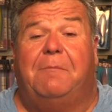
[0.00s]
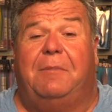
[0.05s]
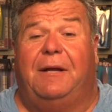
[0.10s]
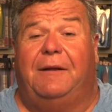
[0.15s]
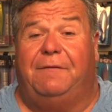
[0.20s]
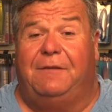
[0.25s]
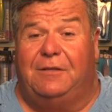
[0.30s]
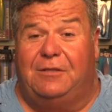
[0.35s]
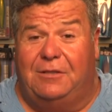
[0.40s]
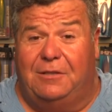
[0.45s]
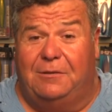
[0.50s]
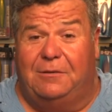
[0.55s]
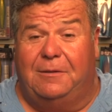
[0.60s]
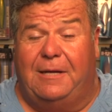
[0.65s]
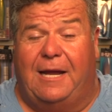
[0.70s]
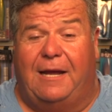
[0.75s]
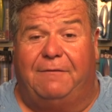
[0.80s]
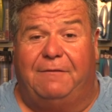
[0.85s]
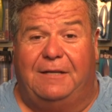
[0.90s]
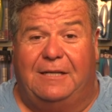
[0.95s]
But if you do
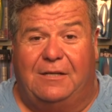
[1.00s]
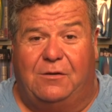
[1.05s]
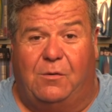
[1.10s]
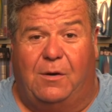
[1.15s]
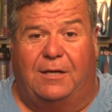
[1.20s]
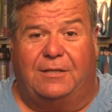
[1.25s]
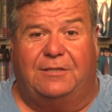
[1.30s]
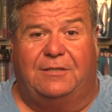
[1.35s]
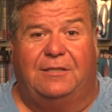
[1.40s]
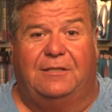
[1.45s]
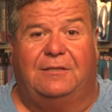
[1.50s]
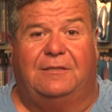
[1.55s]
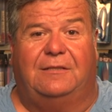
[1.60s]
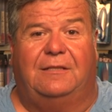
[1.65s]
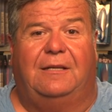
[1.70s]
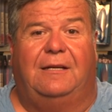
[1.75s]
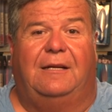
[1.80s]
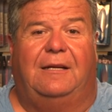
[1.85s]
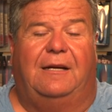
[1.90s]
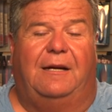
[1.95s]
have any questions
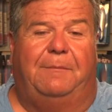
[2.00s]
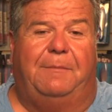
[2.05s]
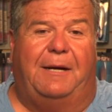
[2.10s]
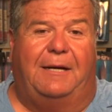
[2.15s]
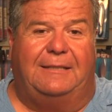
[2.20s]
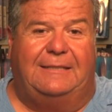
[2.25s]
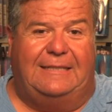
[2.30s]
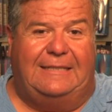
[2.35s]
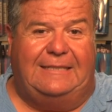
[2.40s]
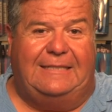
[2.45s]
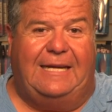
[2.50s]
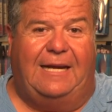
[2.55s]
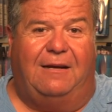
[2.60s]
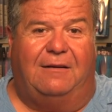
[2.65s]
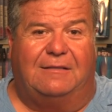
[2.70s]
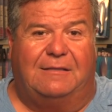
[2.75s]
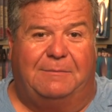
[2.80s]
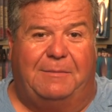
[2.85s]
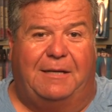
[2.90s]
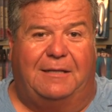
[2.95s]
about
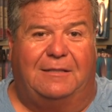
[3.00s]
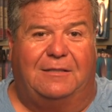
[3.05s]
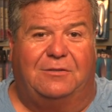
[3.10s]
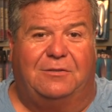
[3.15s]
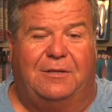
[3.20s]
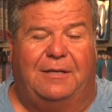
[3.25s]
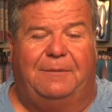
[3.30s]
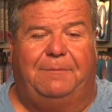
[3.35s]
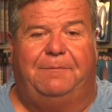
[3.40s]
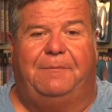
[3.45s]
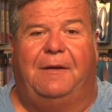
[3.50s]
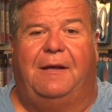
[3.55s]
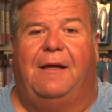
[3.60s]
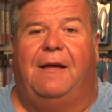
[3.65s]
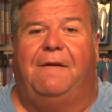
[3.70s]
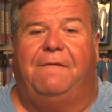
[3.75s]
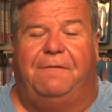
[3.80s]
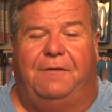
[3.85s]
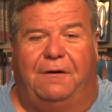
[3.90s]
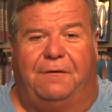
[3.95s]
details about the trip,
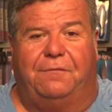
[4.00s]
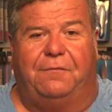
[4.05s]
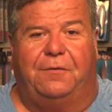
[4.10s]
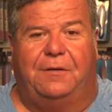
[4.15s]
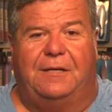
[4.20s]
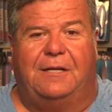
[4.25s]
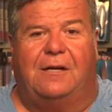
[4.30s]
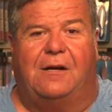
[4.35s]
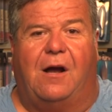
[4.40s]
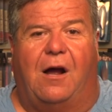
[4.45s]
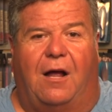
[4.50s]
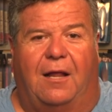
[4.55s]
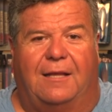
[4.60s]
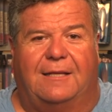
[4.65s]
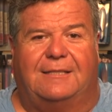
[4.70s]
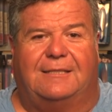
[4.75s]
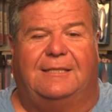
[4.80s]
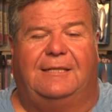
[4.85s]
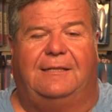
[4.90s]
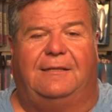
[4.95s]
feel free to call
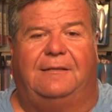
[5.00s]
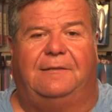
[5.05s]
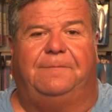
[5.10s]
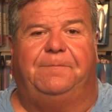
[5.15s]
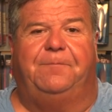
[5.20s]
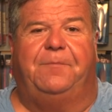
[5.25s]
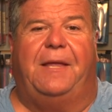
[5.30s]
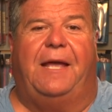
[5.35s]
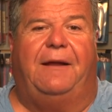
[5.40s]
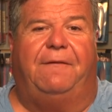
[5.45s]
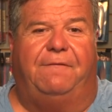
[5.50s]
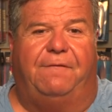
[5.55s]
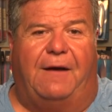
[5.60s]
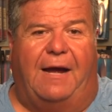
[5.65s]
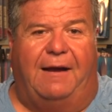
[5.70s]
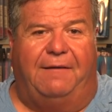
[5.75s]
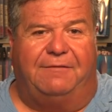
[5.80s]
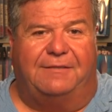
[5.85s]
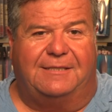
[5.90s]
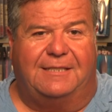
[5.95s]
us here at
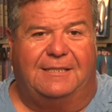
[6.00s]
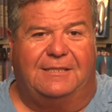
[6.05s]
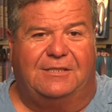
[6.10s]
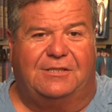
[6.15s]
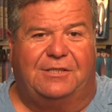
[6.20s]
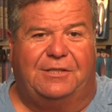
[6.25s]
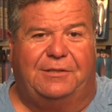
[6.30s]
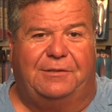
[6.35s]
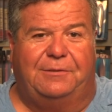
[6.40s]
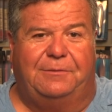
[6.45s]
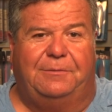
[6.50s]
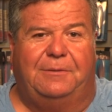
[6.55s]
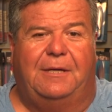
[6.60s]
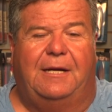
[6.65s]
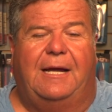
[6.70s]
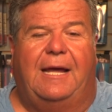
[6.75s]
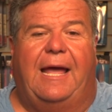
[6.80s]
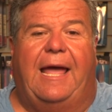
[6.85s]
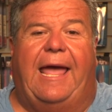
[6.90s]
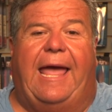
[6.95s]

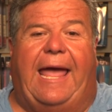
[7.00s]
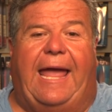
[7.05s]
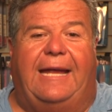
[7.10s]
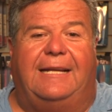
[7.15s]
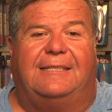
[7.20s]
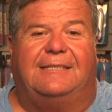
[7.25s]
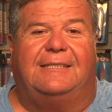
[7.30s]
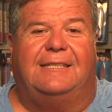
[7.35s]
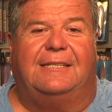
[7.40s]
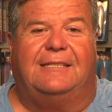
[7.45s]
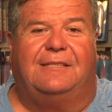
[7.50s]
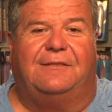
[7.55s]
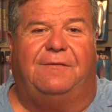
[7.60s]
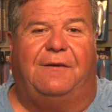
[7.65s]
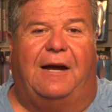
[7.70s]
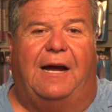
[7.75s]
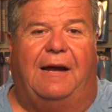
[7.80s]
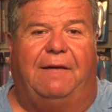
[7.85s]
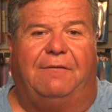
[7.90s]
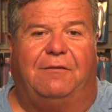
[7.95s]

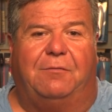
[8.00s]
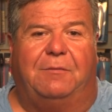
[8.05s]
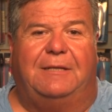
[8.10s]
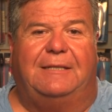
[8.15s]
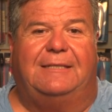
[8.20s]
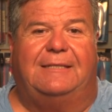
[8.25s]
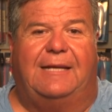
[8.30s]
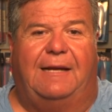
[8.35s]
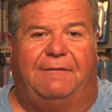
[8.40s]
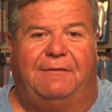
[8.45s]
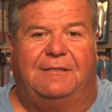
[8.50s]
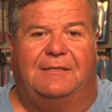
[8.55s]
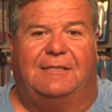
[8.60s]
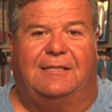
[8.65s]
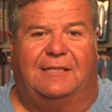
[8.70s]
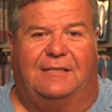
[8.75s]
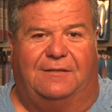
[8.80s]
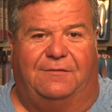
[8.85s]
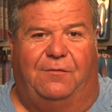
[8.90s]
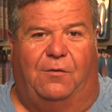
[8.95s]

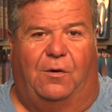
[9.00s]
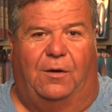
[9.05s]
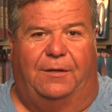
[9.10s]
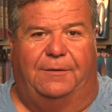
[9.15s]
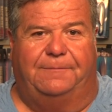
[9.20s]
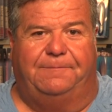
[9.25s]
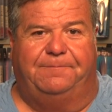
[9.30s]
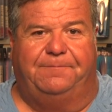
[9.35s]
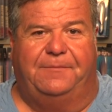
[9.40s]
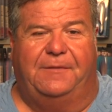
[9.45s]
562-865-3764.